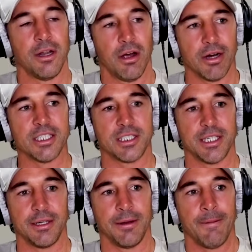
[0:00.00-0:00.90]
just
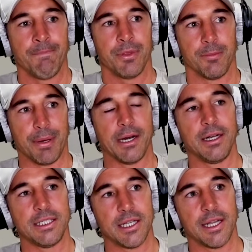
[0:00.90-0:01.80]
think the
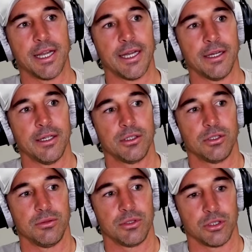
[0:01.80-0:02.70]
penalties are there
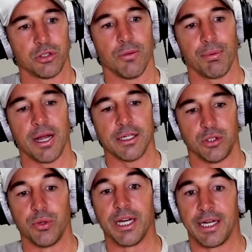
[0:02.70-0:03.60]
to stop players
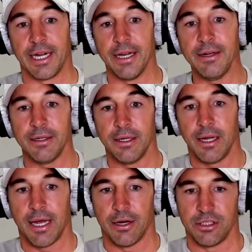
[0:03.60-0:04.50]
doing it again,
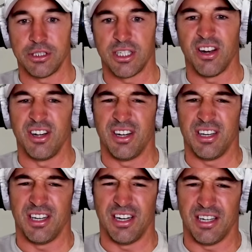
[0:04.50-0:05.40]
and I just don't
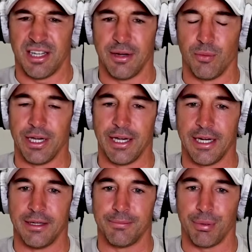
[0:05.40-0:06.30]
think we
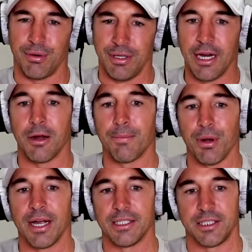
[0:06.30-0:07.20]
need young
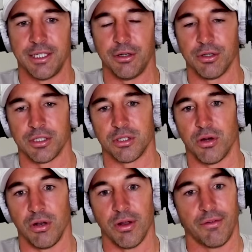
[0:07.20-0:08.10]
players sitting on the
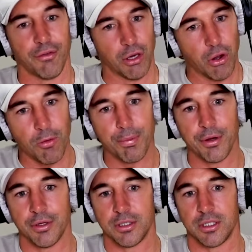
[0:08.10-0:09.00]
sidelines for long
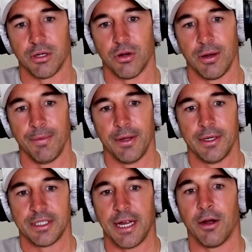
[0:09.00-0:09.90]
periods of time
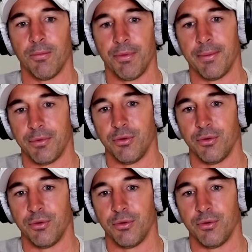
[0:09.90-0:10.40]
to help them do